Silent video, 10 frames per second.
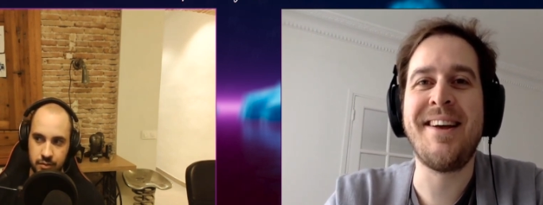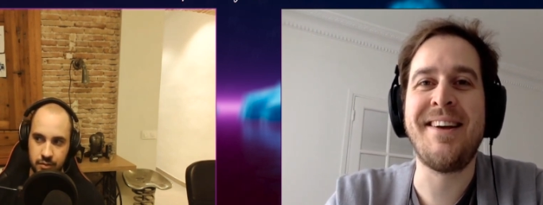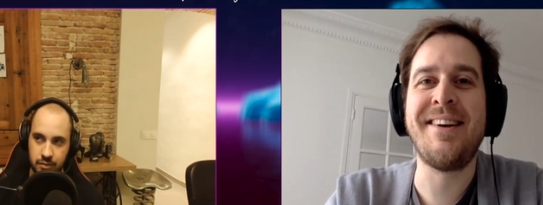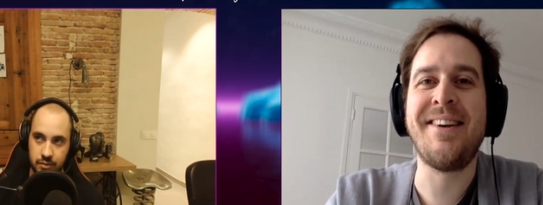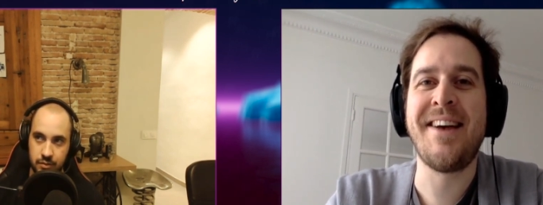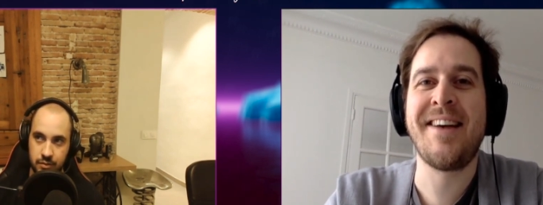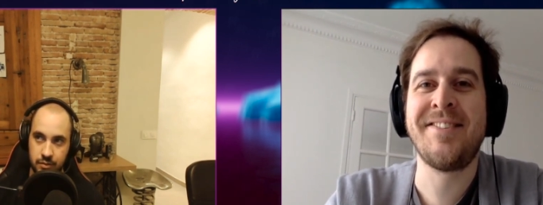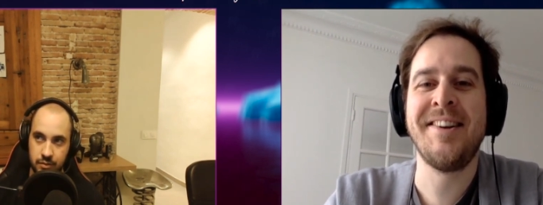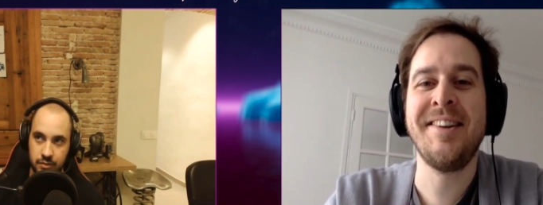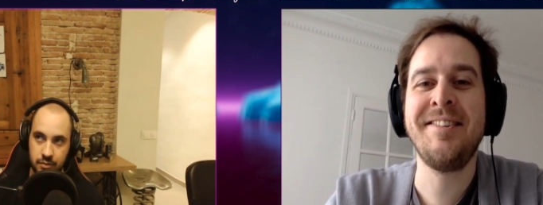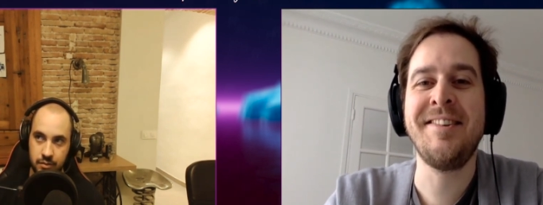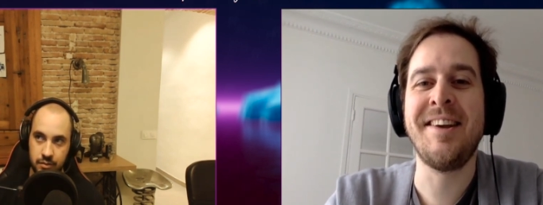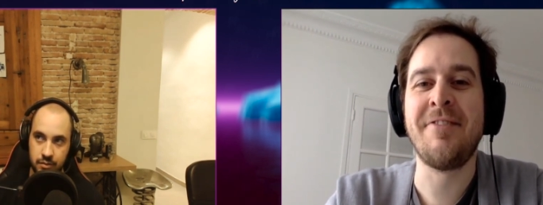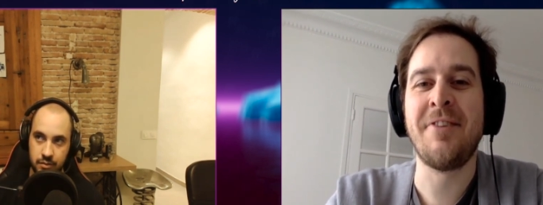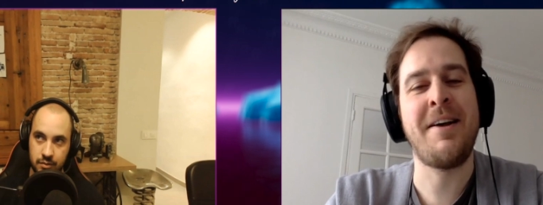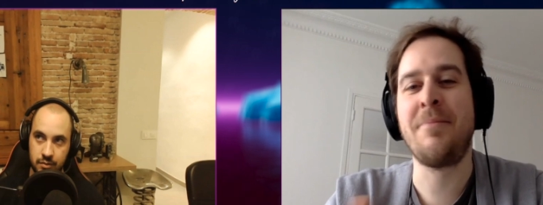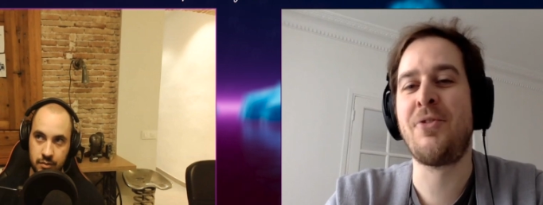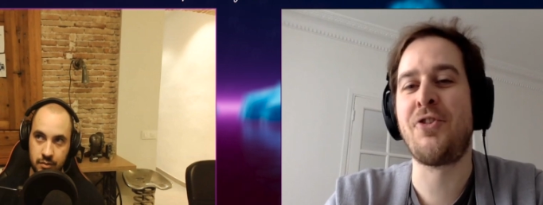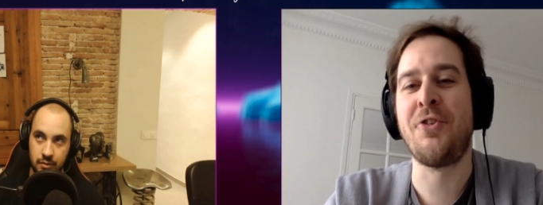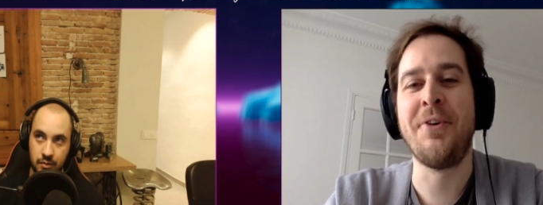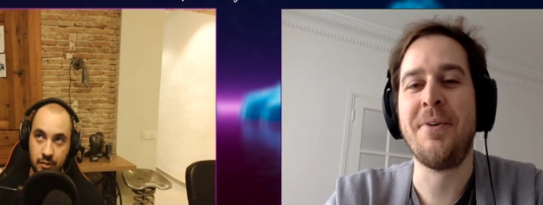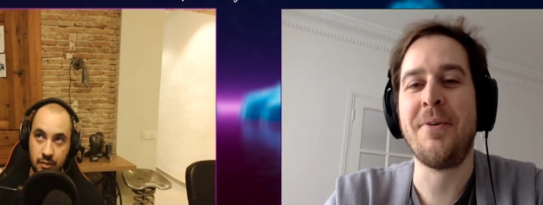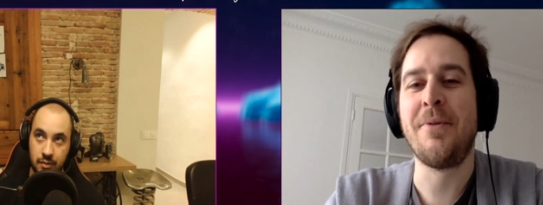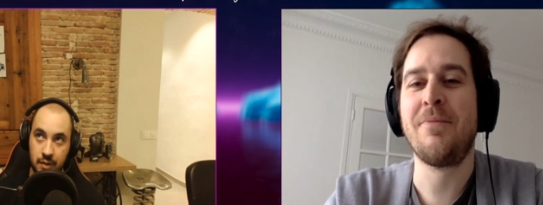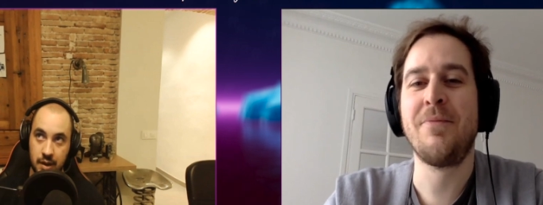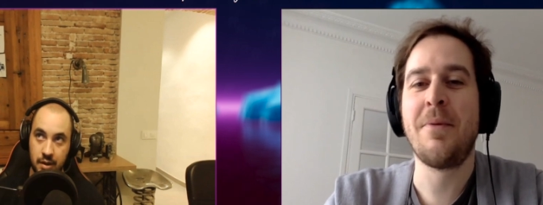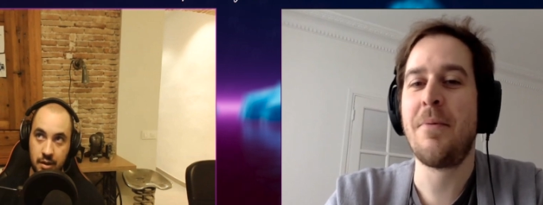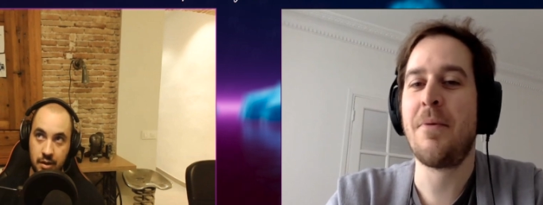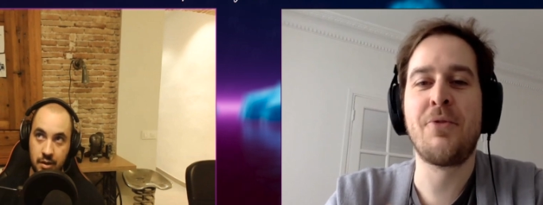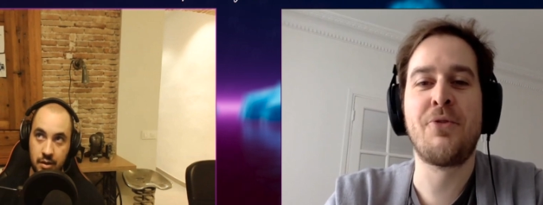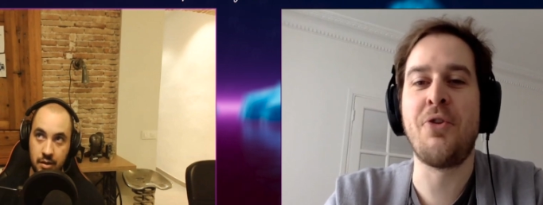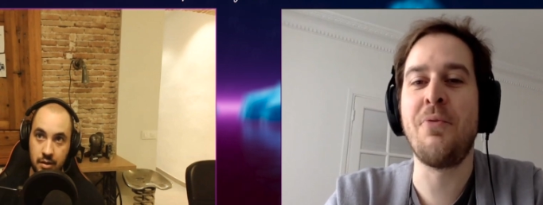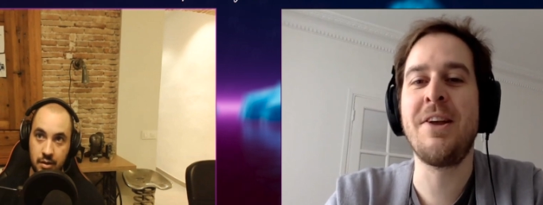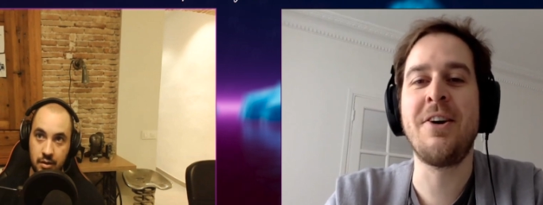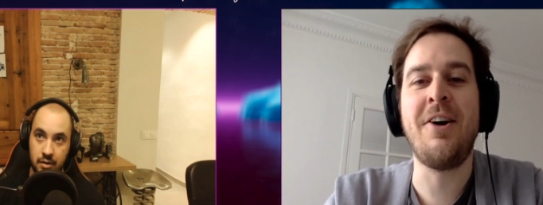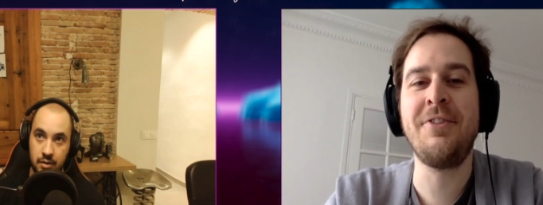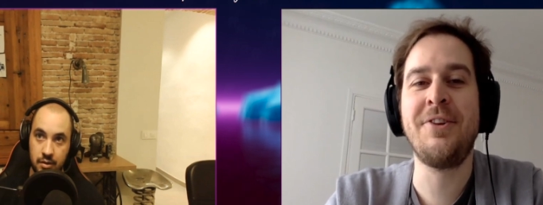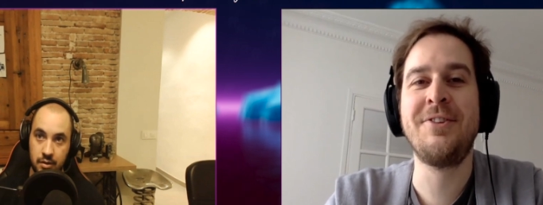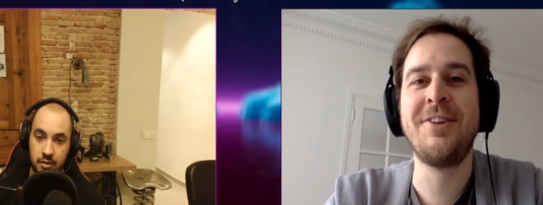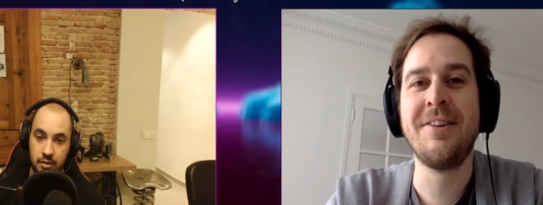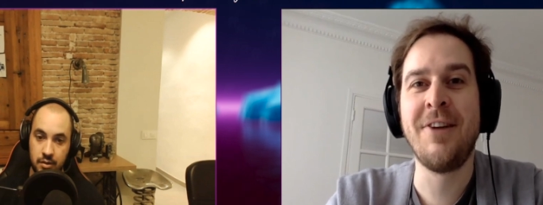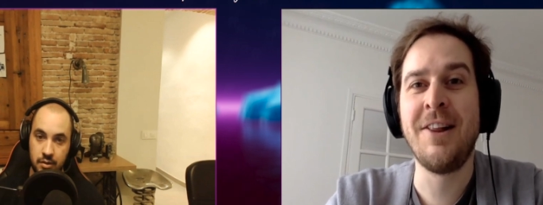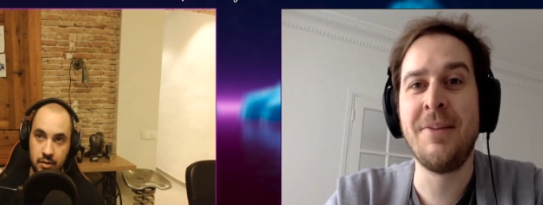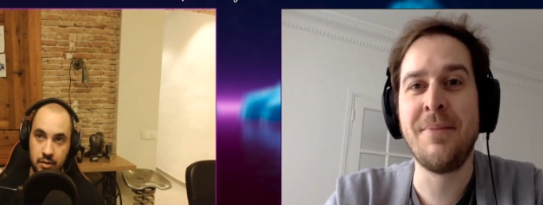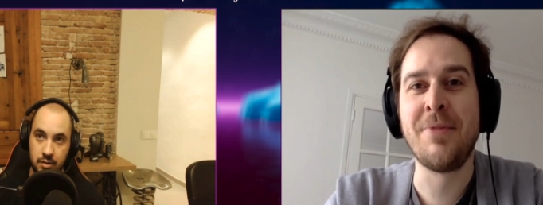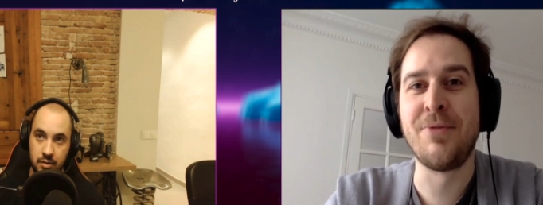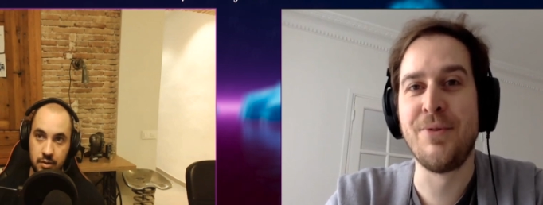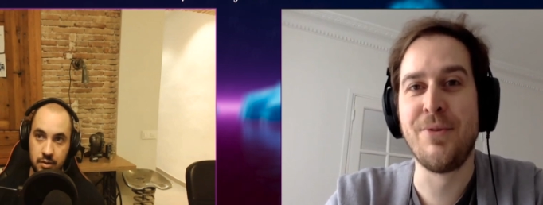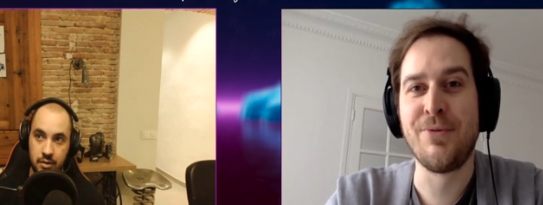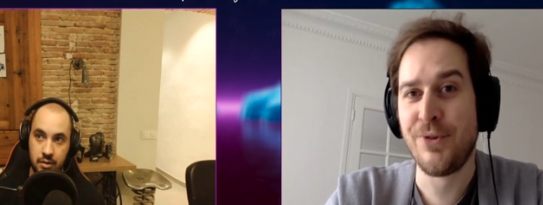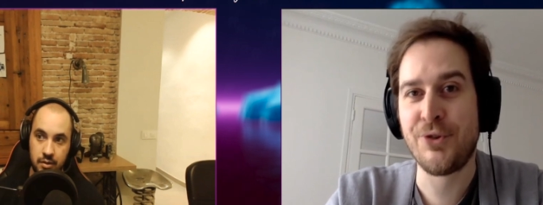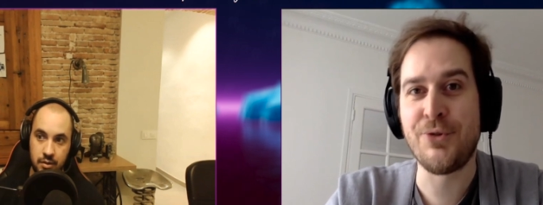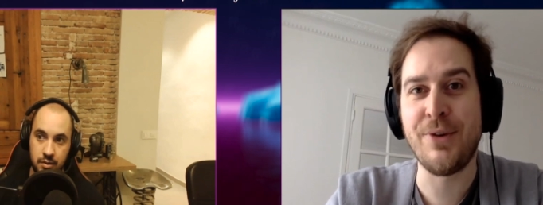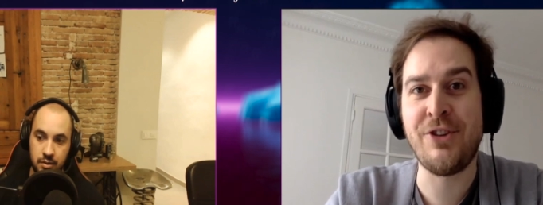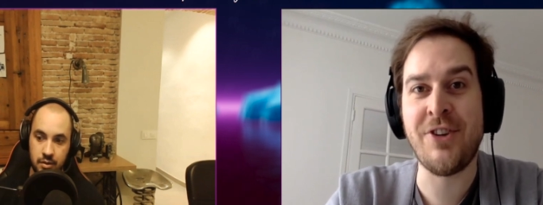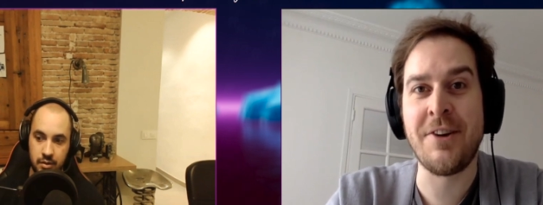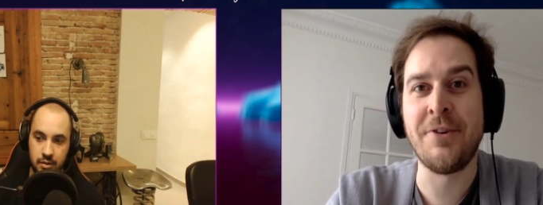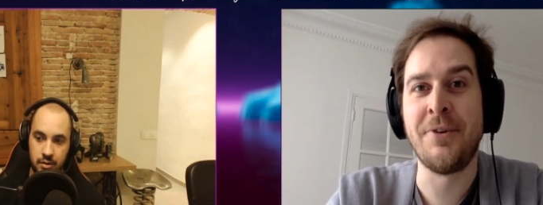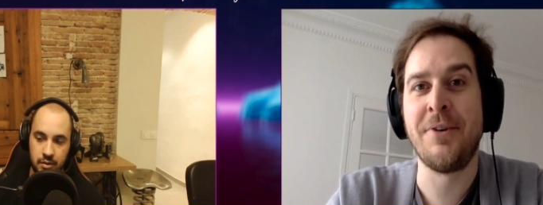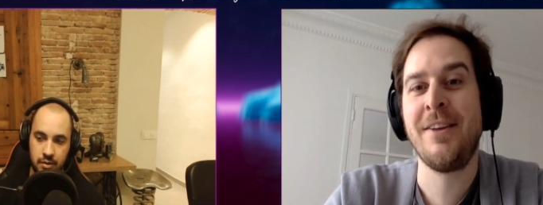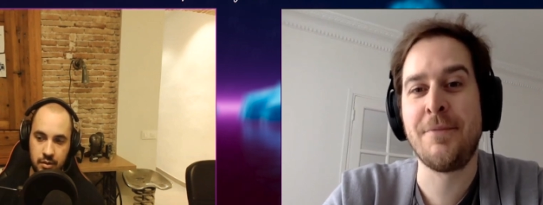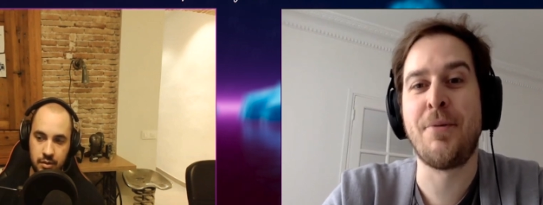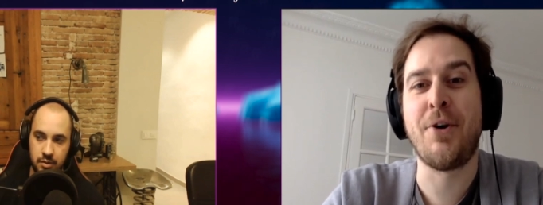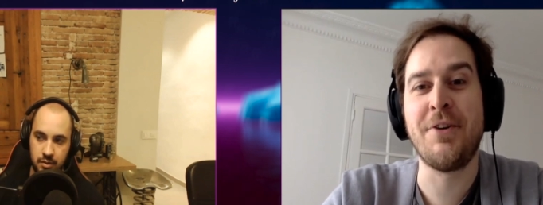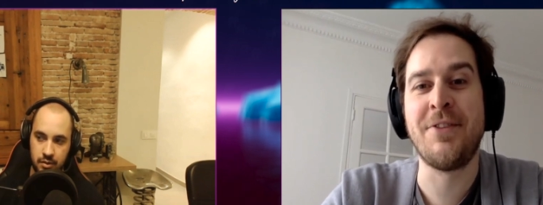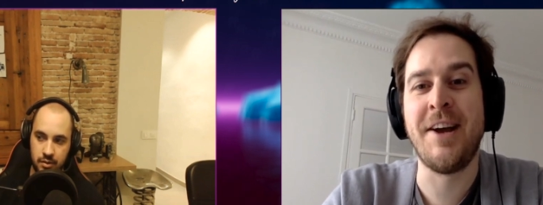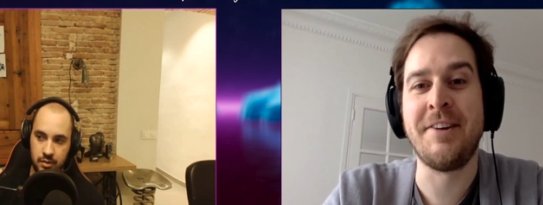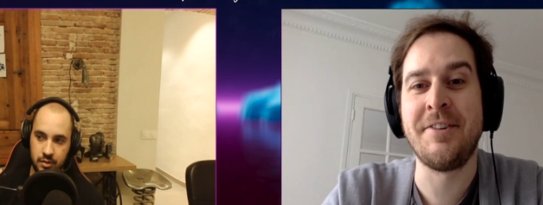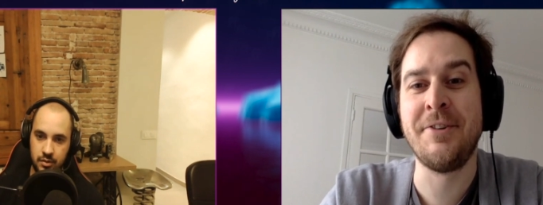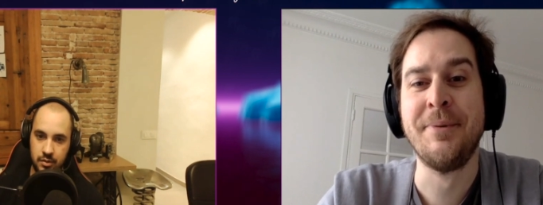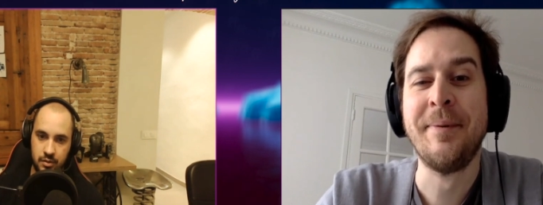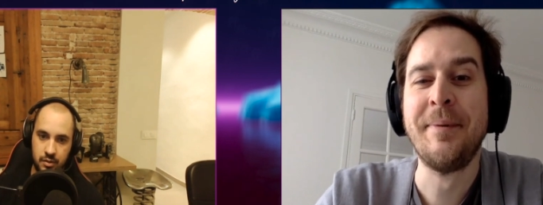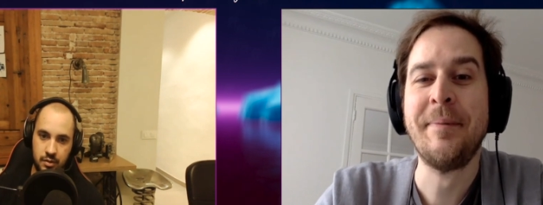Speaker 1: uh, as an indie dev? I'm sure showing all the, the development through through your Twitch channel is part of that too.